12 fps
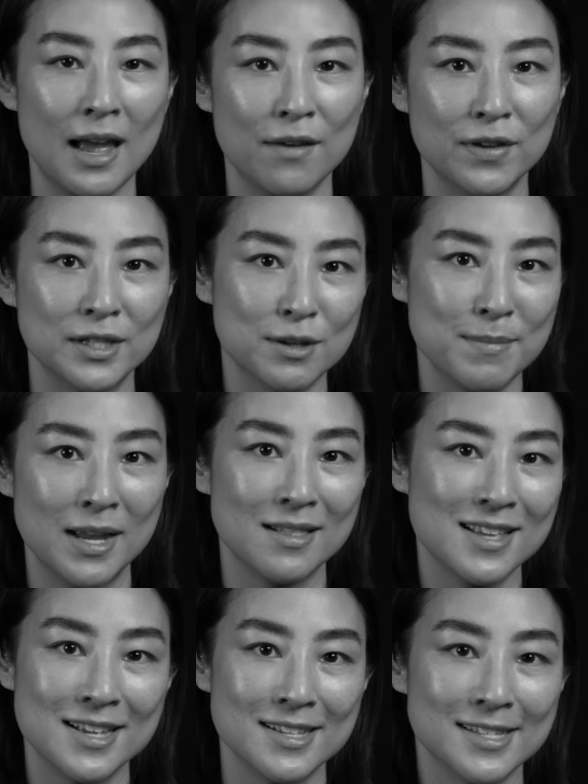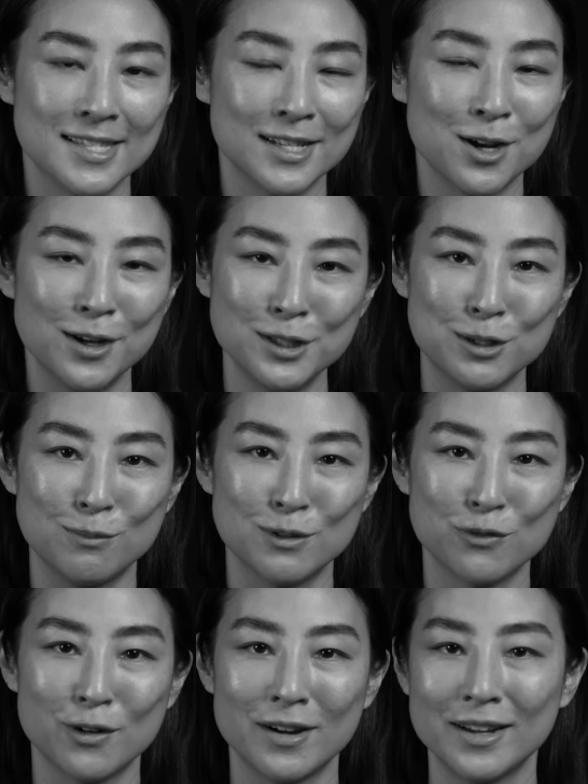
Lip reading: having to make these costumes for